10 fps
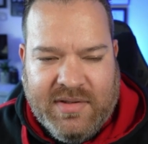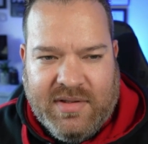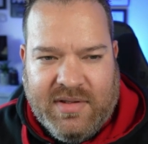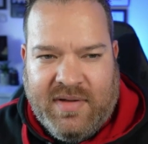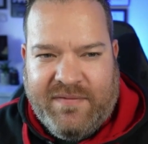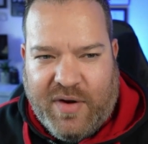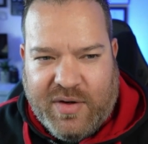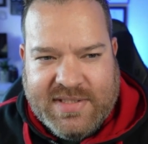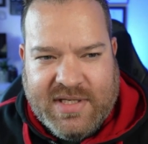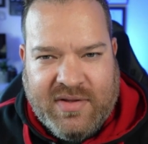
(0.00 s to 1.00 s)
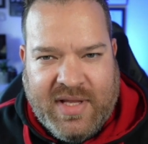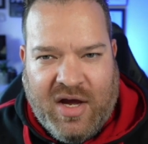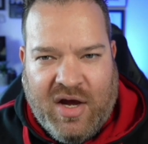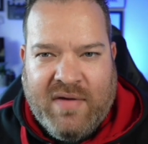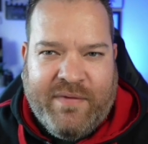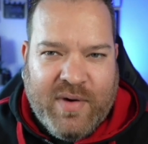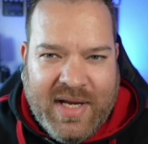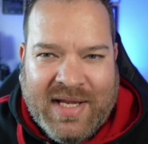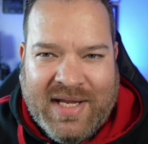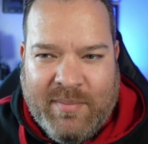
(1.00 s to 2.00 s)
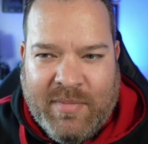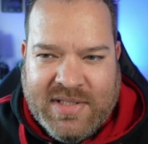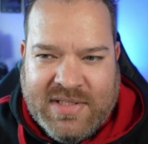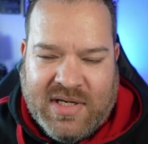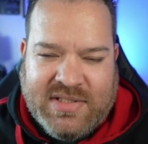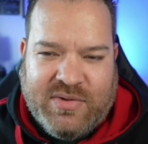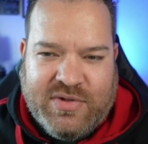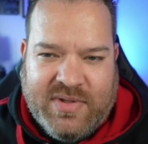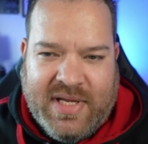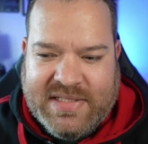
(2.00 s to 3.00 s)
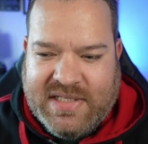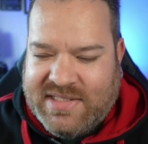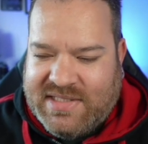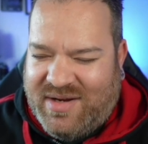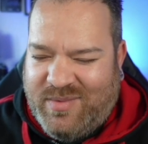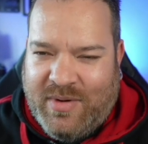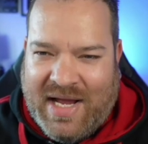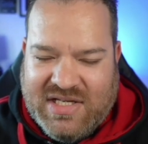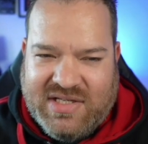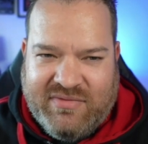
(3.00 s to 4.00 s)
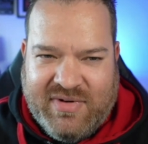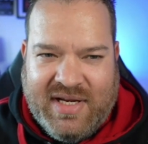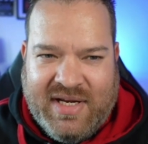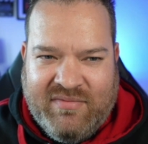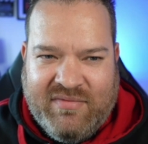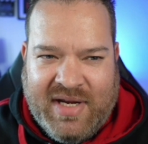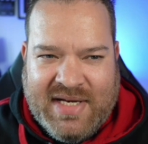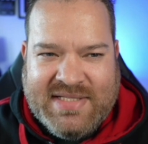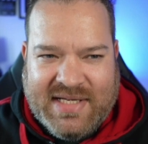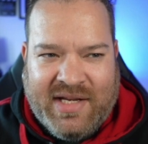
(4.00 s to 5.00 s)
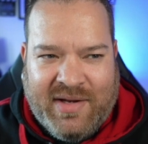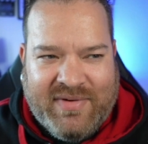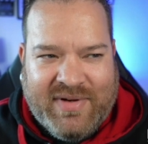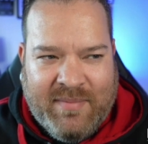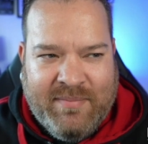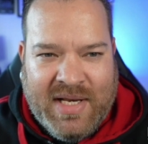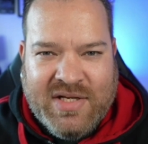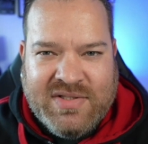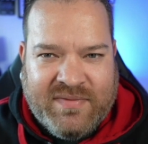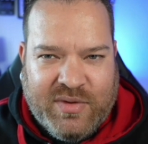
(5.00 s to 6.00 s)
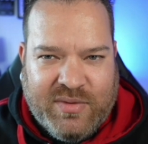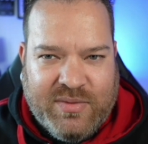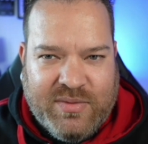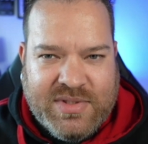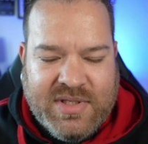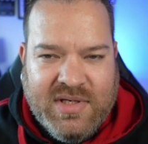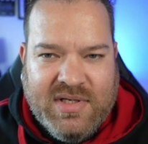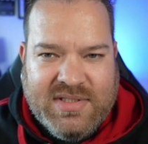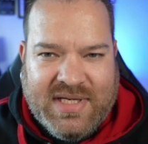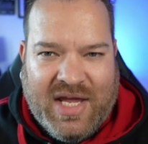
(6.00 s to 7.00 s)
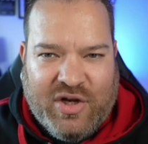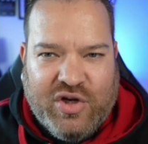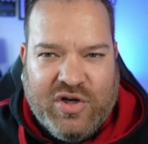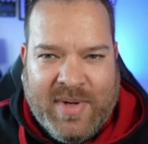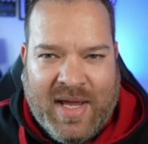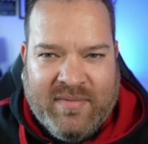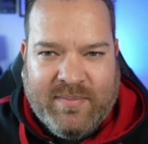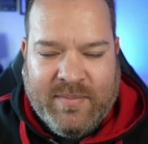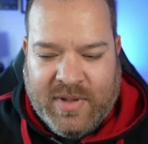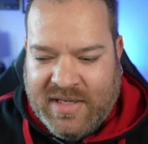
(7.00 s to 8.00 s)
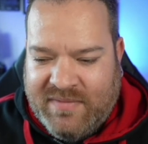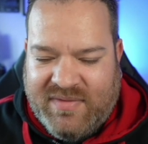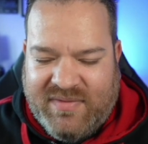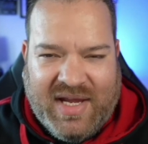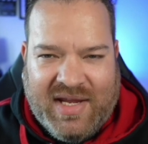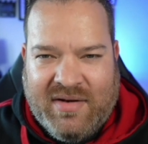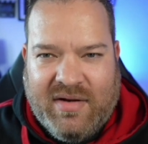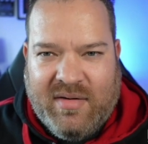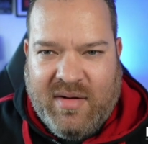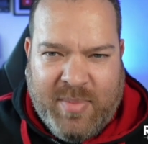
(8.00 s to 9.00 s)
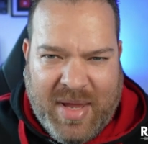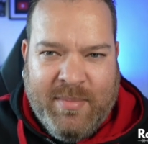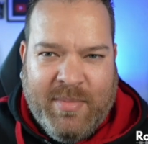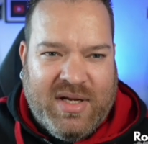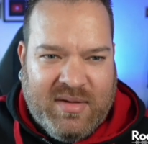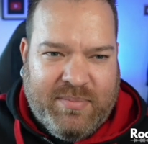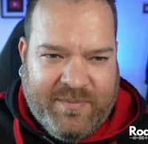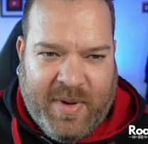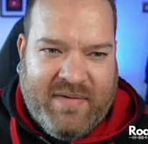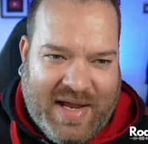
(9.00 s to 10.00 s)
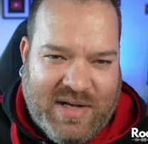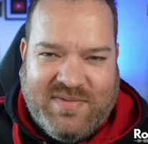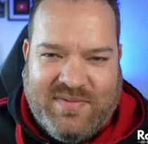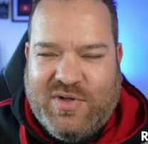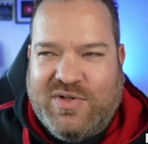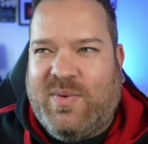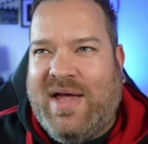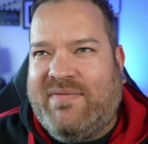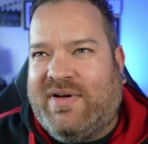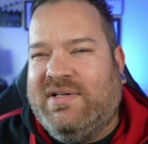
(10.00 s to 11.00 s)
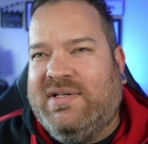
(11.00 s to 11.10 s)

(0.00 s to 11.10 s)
And they're focused on that, if only I can get monetized, I'll do this. And it's like, well, actually, realistically, you have to get millions of views to get a good amount of money. Even if you're getting a bit of money per 1,000 views or whatever,